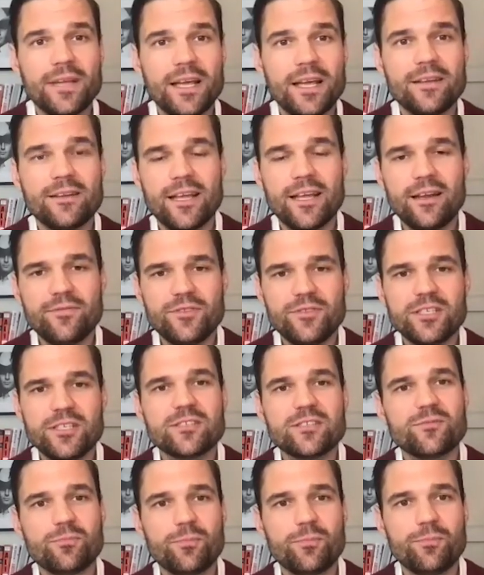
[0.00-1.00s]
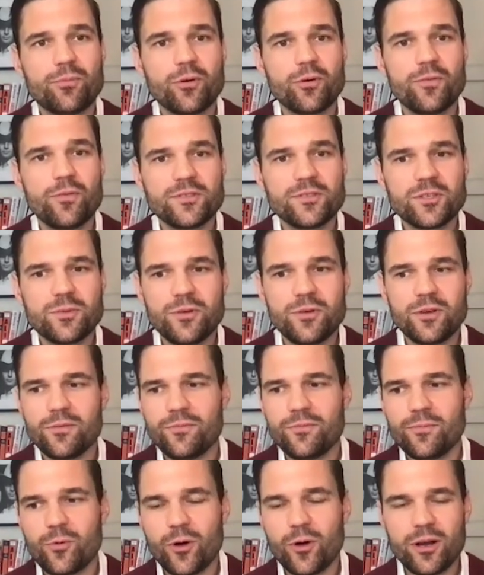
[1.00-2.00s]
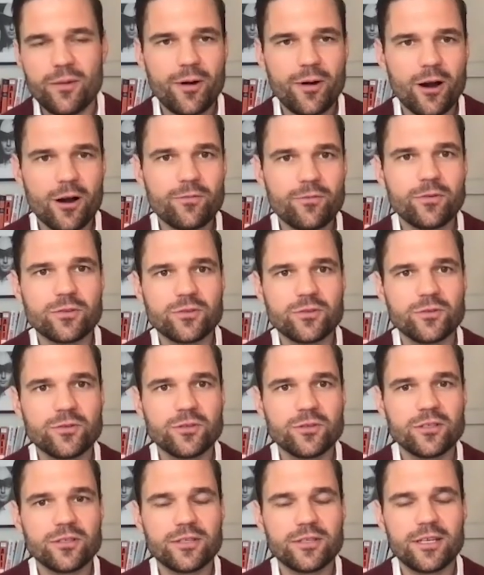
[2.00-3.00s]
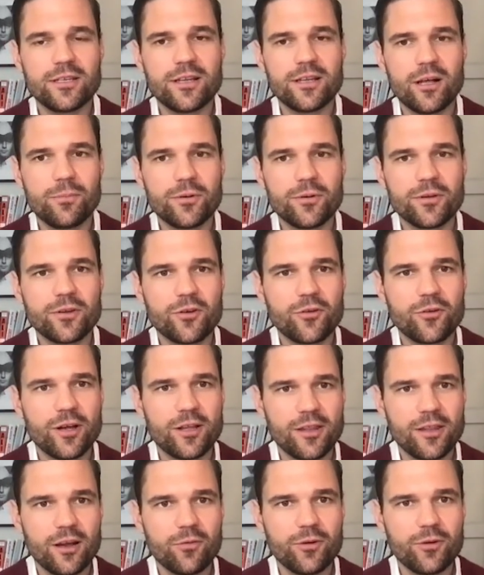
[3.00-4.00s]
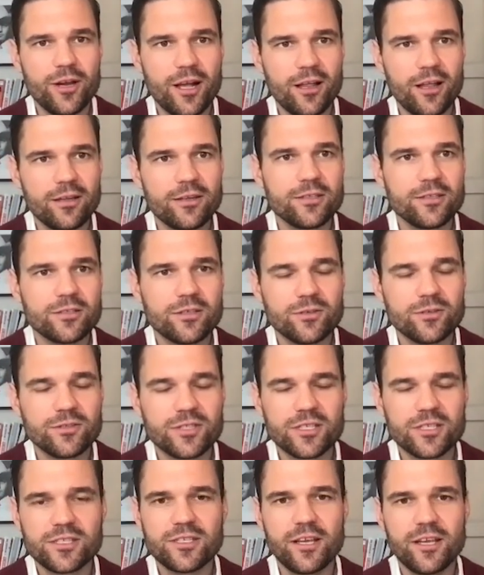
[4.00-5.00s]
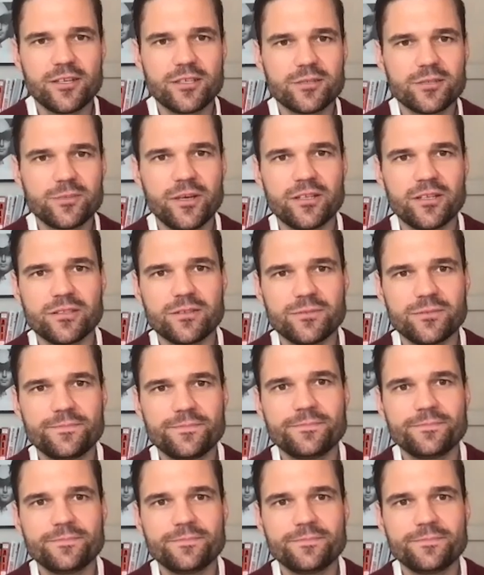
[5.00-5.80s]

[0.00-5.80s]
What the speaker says: And NFTs have proven to be quite a powerful tool in helping to create that reality. So it's an exciting space.